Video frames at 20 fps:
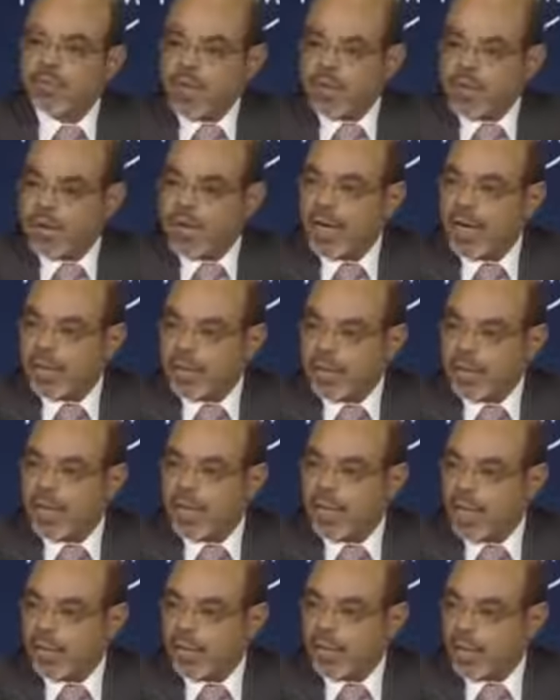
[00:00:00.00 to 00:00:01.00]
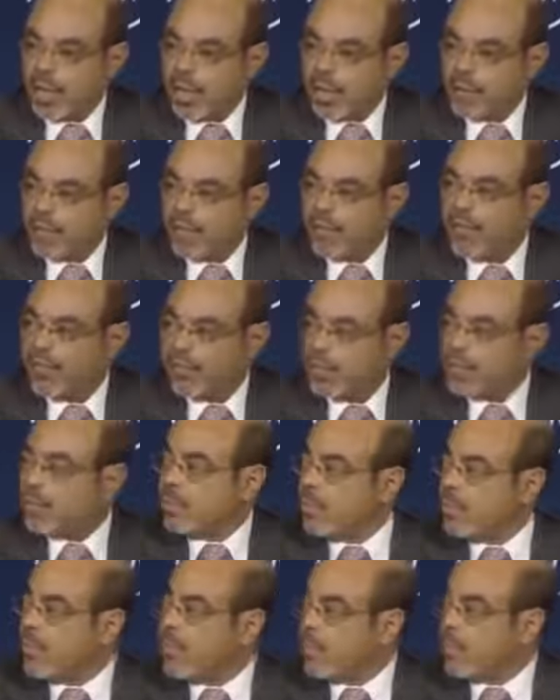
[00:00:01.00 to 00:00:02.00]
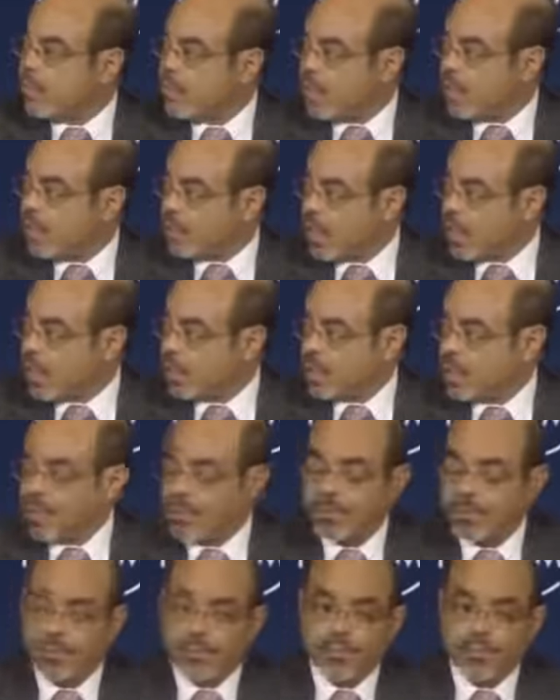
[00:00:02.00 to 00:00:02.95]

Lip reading: of over $90 billion in investment in infrastructure.